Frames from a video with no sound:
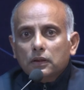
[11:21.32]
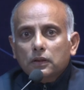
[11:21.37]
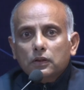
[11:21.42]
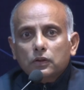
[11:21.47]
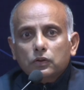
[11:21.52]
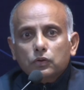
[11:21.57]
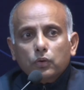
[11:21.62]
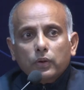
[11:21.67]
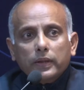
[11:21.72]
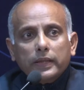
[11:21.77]

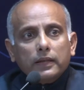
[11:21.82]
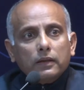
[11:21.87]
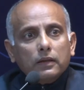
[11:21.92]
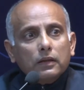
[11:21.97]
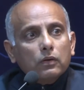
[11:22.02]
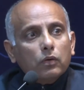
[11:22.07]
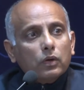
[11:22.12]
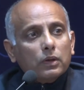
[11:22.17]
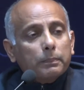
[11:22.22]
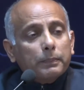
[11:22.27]
So
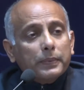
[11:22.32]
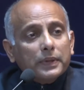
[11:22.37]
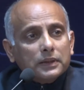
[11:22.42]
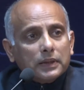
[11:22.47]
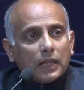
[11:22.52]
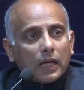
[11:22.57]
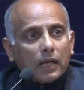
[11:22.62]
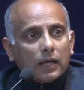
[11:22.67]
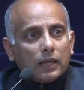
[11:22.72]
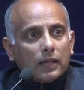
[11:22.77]
it looked
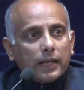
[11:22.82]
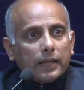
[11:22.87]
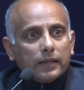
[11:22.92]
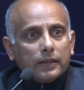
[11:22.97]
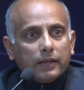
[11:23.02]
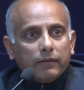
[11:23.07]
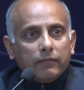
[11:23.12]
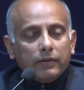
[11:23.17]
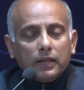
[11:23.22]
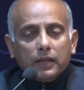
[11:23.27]
bizarre,
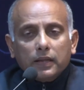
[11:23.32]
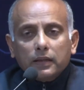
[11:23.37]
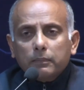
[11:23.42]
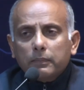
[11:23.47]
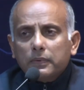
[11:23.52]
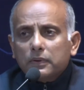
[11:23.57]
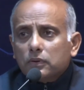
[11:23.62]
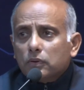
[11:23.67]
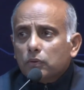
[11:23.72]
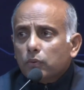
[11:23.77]
like David
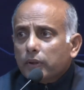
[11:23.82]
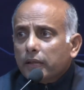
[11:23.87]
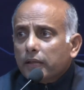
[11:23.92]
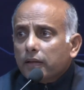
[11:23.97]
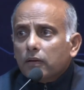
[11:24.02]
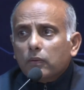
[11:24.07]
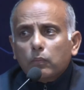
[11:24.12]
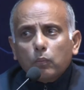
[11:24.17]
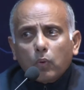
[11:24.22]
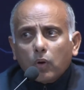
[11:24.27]
Letterman is
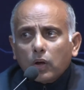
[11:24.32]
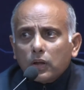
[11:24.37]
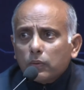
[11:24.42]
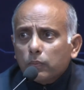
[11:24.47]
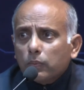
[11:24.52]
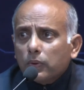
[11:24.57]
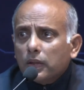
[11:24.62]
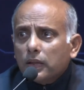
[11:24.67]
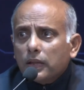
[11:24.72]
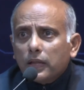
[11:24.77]
looking, what
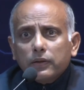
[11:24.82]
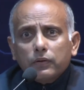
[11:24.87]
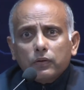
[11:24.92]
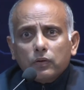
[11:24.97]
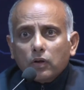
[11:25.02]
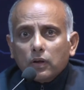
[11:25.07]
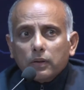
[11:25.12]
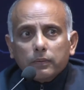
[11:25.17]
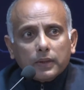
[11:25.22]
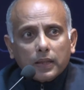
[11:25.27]
world are you
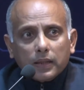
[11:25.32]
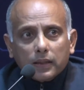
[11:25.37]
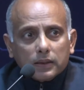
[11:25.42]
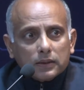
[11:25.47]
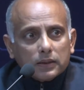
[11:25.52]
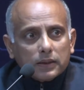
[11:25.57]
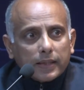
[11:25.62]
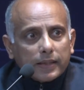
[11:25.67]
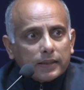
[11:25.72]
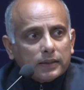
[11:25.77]
talking about? That
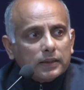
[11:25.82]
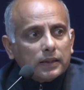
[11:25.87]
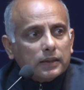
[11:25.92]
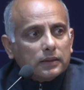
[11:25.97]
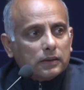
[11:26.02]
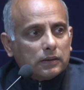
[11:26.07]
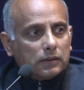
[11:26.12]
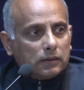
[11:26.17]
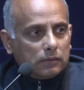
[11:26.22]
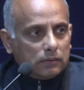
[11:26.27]
doesn't
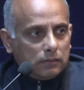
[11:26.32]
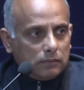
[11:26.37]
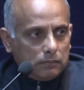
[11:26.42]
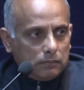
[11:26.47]
exist.